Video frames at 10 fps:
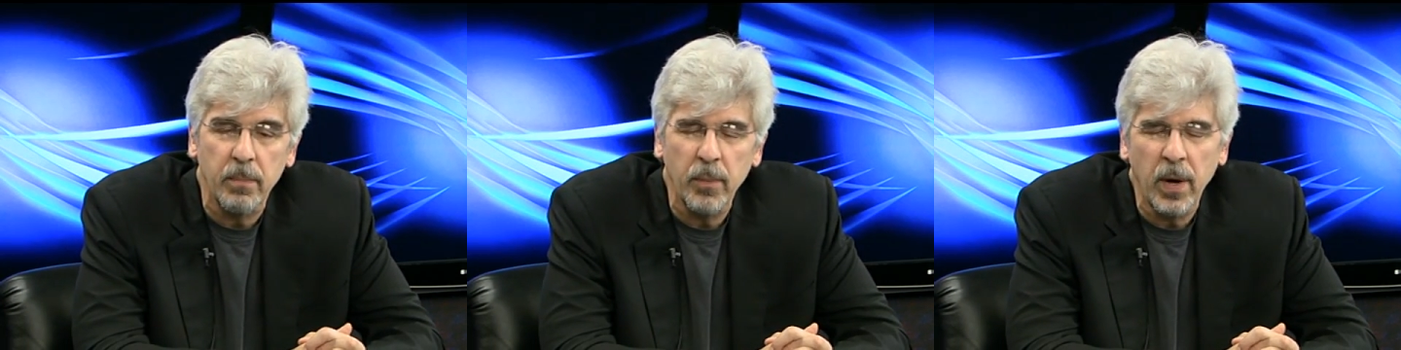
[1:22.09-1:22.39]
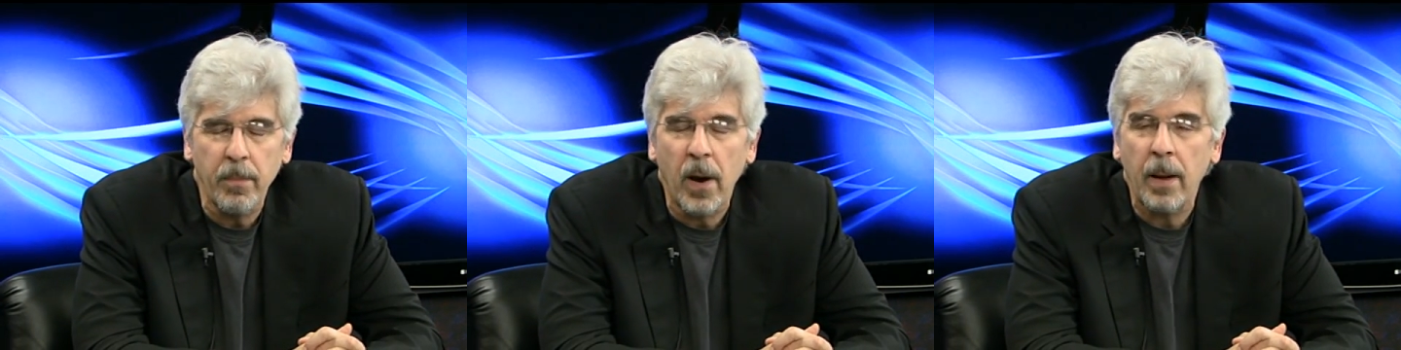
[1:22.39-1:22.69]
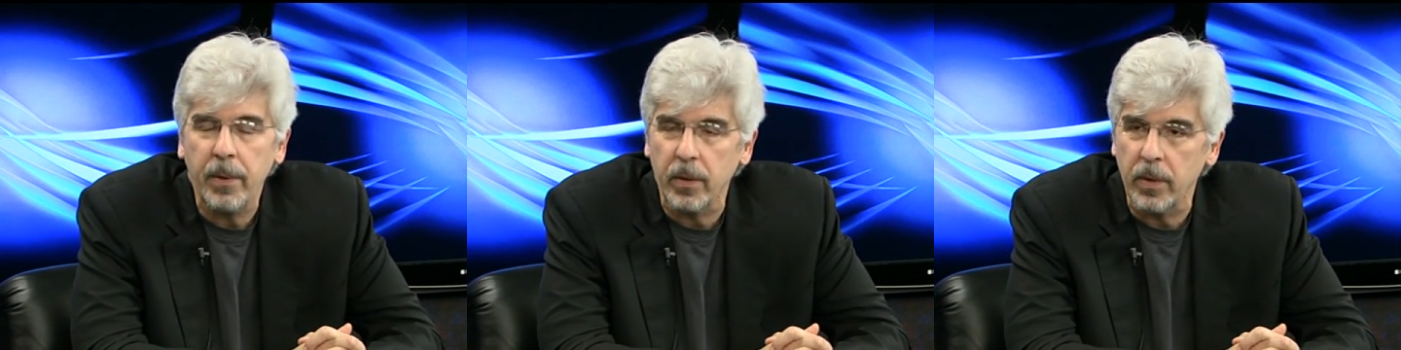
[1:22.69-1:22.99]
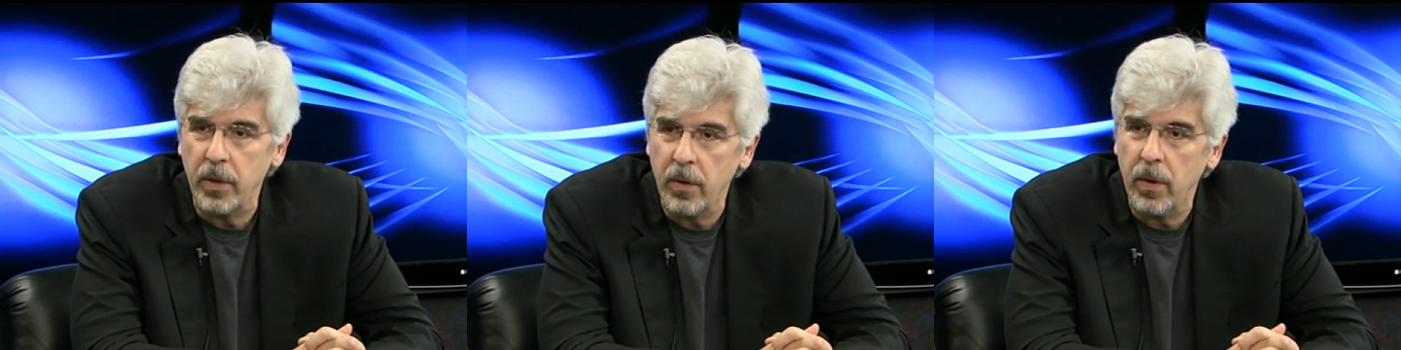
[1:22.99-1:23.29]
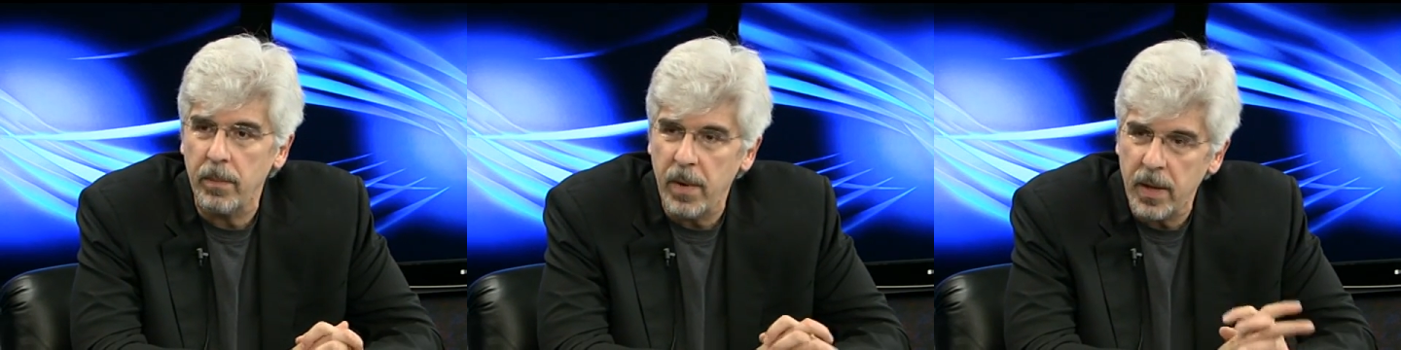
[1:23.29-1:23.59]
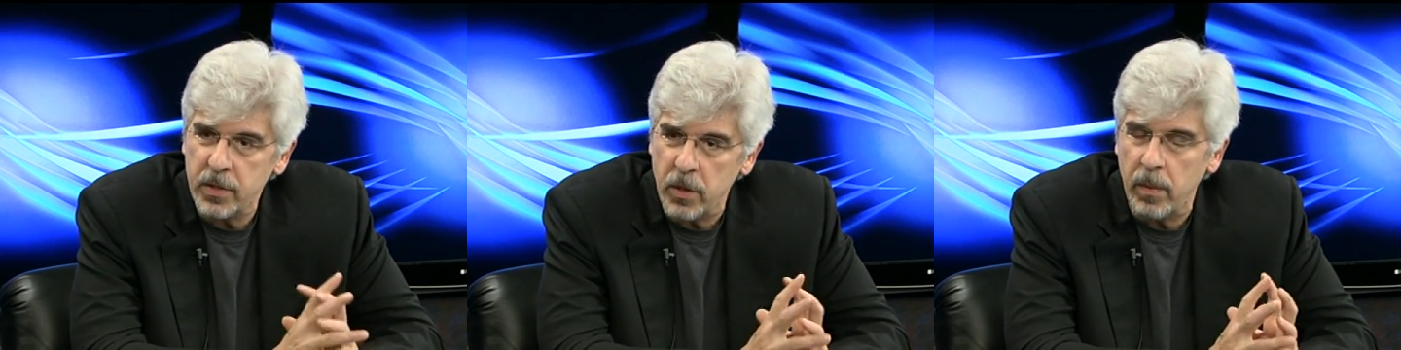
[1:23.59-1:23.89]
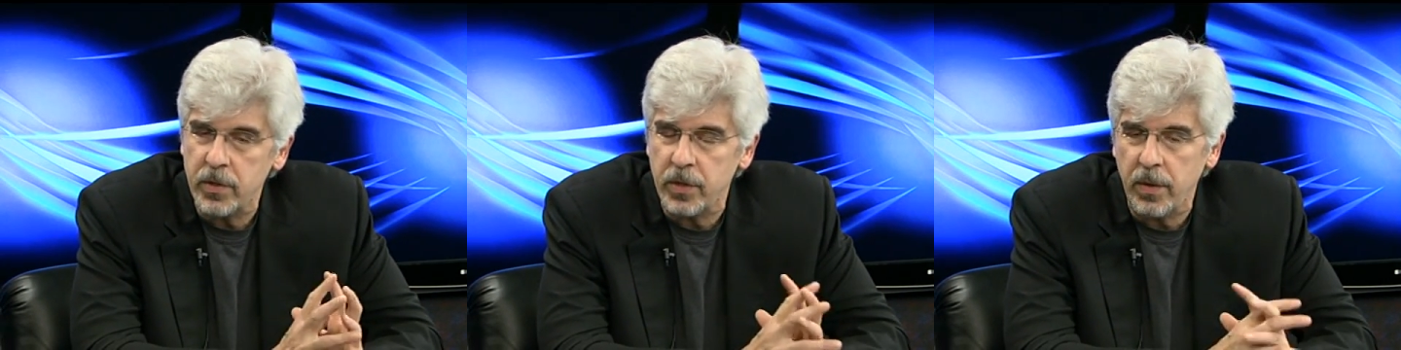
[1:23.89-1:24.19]
pretty popular in Europe, not so
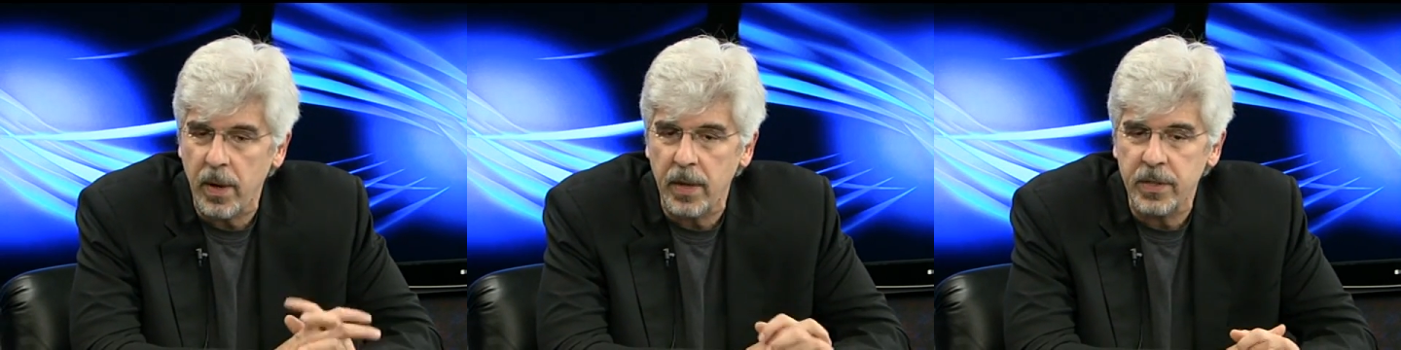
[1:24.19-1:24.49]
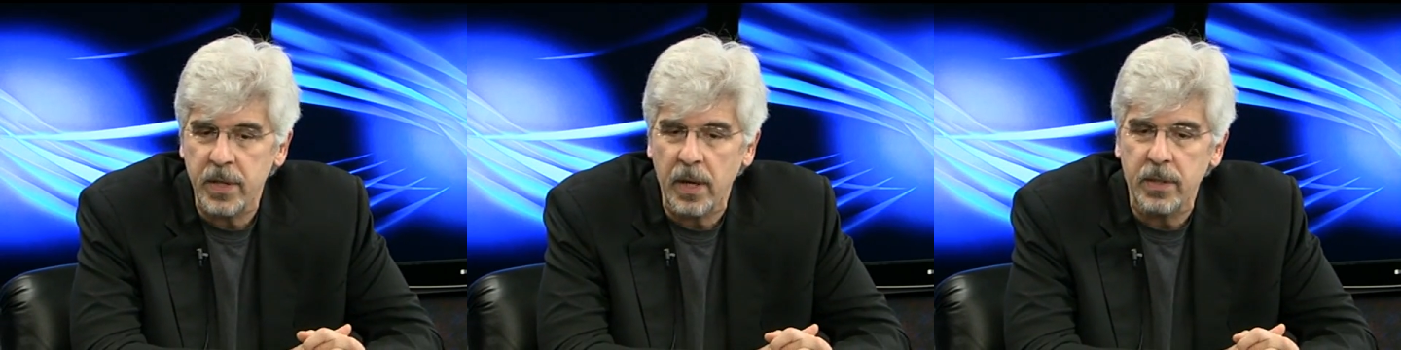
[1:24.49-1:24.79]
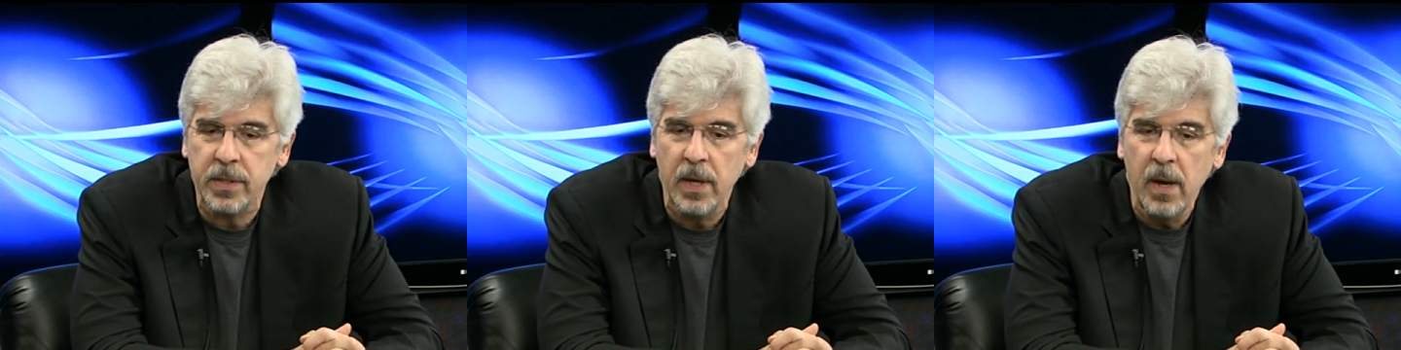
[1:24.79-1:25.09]
much in the United States,